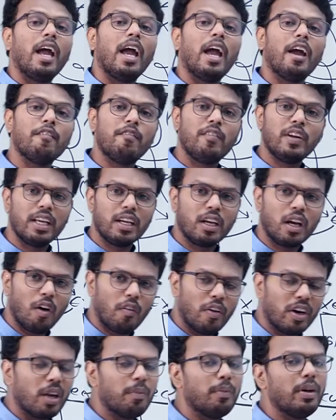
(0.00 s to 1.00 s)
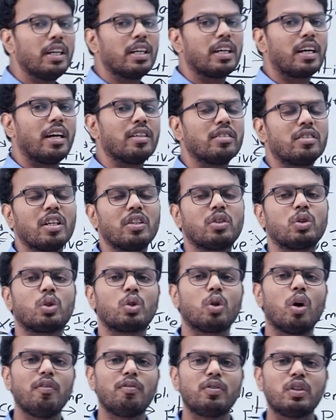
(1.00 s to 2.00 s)
Every government
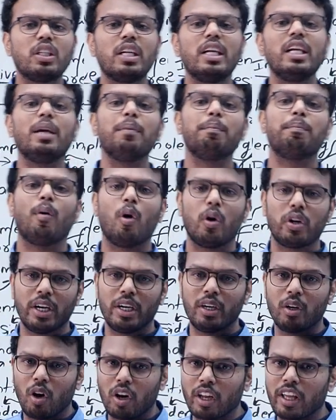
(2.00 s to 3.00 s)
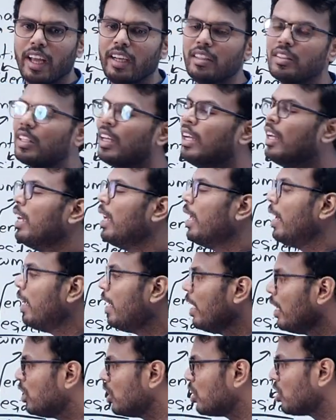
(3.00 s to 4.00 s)
consists of three important organs,
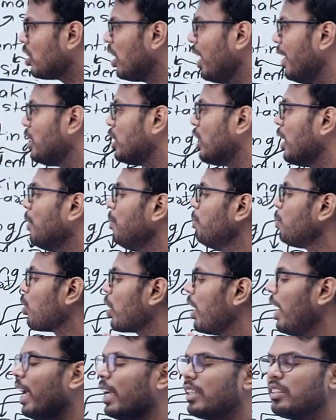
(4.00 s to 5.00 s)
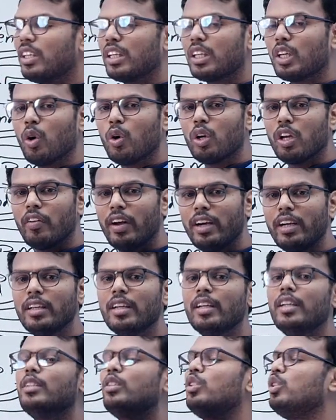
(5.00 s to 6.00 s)
legislature, executive and
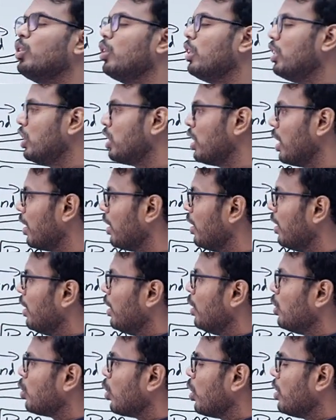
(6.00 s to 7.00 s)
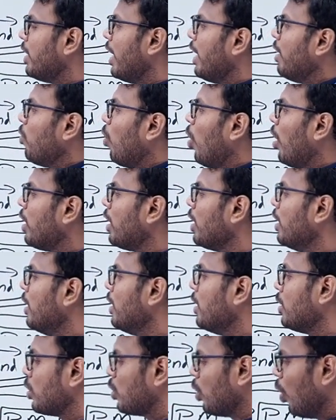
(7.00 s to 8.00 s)
judiciary. So, then what?
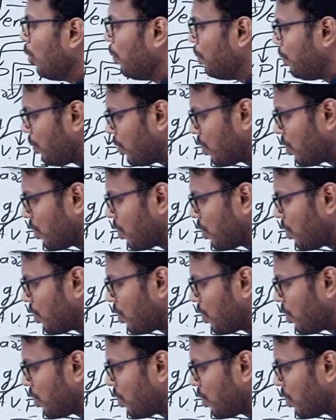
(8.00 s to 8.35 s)
So,